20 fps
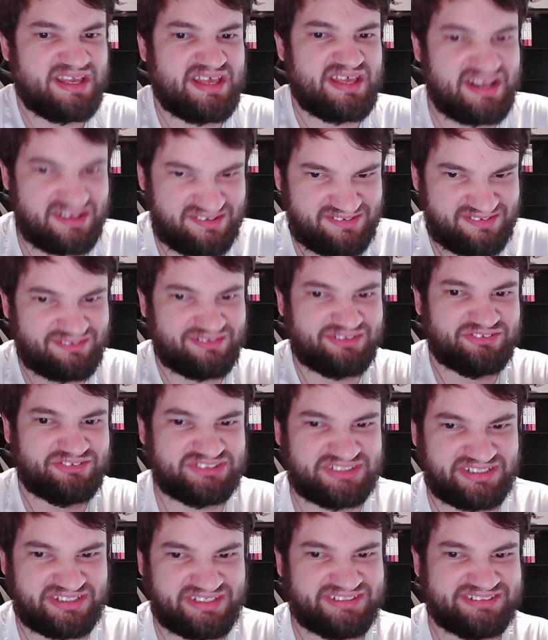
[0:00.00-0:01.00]
it is still
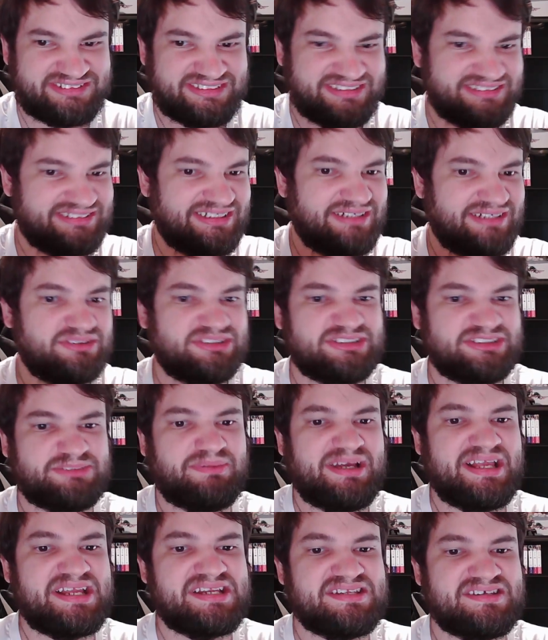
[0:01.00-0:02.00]
interesting in the sense how,
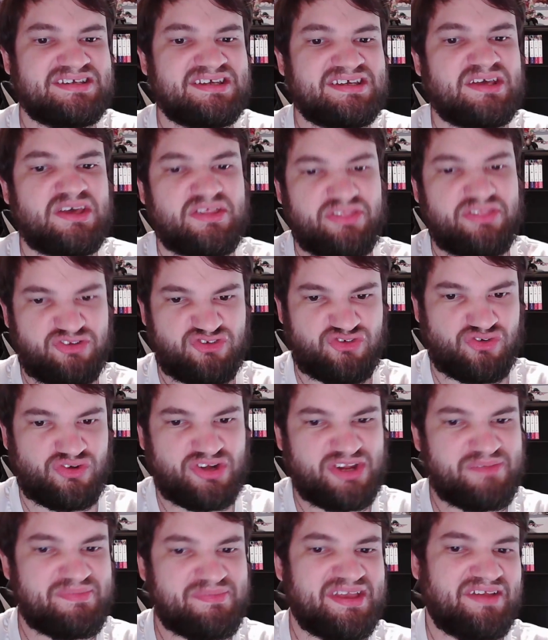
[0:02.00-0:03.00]
despite the
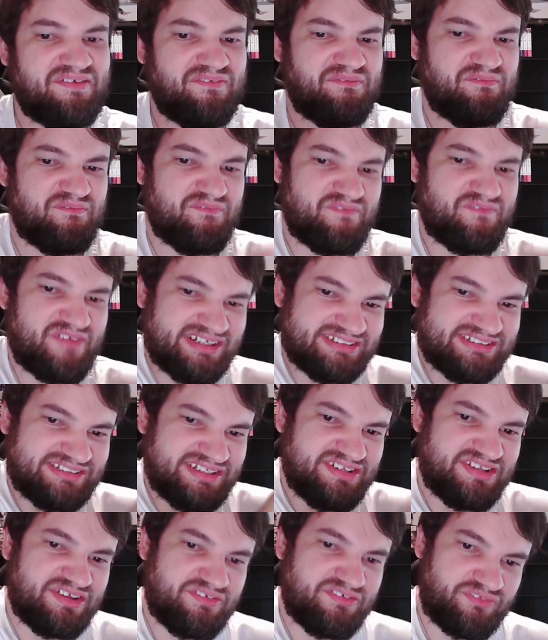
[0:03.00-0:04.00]
journey being
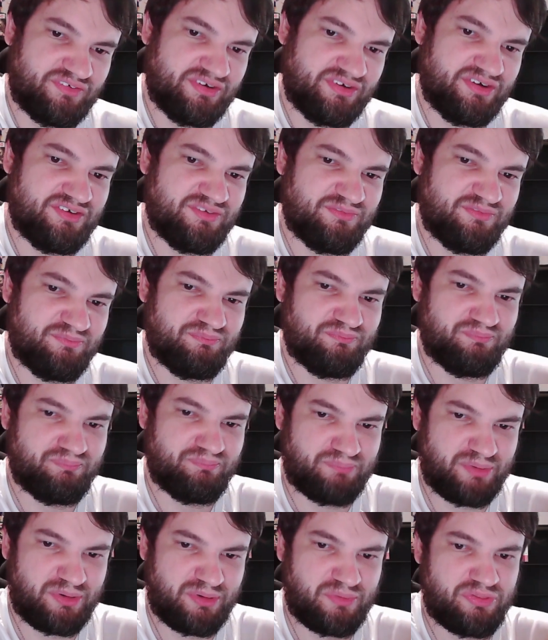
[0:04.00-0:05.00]
vastly different,
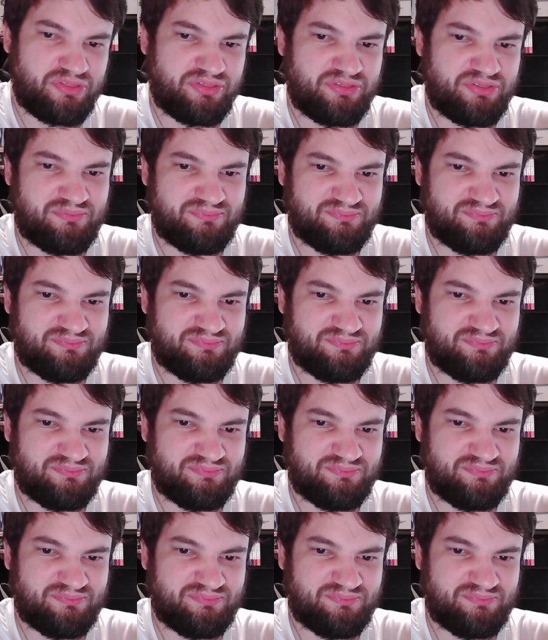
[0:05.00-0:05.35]
both